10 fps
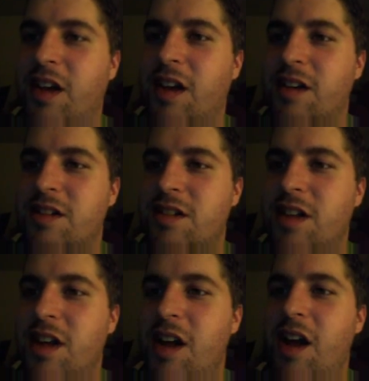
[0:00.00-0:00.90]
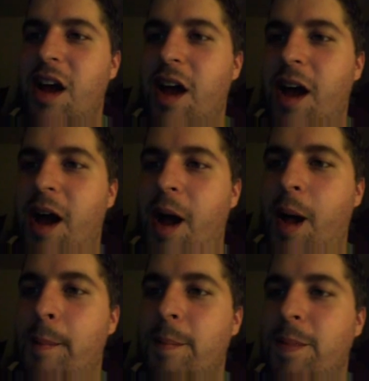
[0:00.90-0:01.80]
chairs are
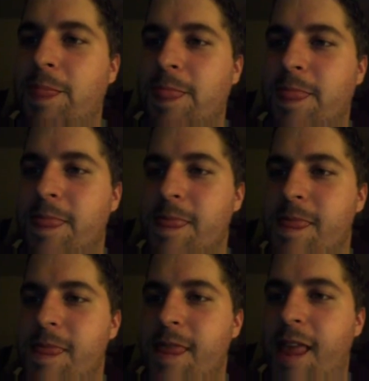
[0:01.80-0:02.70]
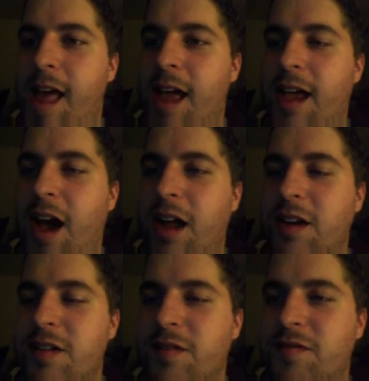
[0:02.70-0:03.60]
comfy, and
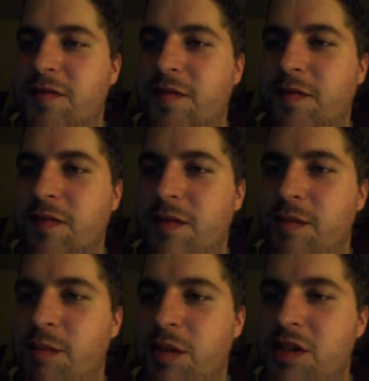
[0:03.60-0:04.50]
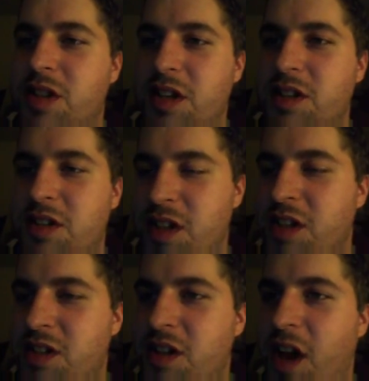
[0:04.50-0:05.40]
I
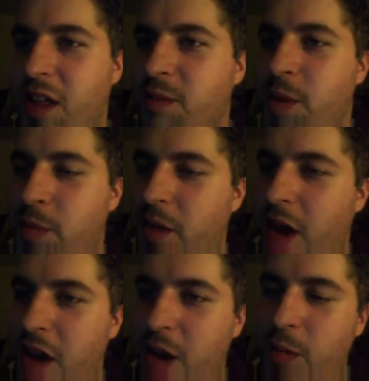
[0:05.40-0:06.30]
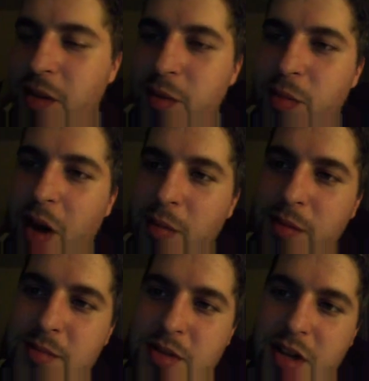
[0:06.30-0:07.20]
kind of mostly
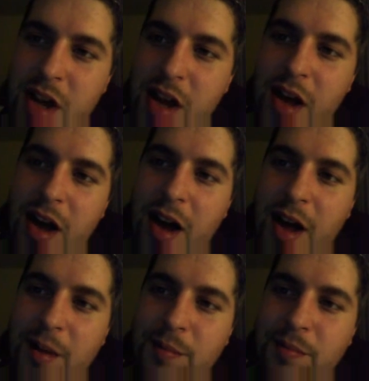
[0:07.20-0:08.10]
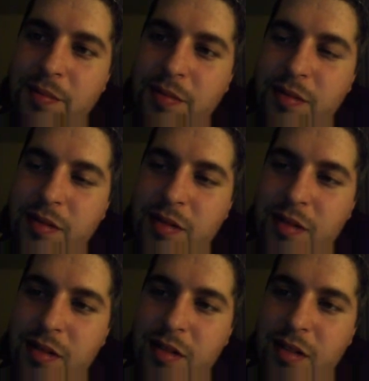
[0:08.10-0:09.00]
just listen to other people talking about their
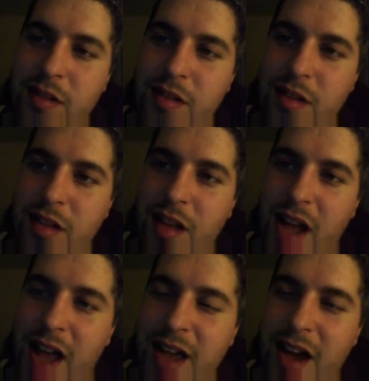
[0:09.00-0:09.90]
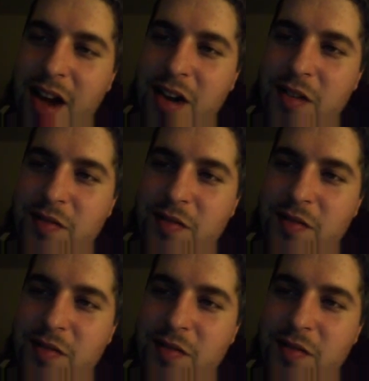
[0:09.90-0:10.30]
problems. I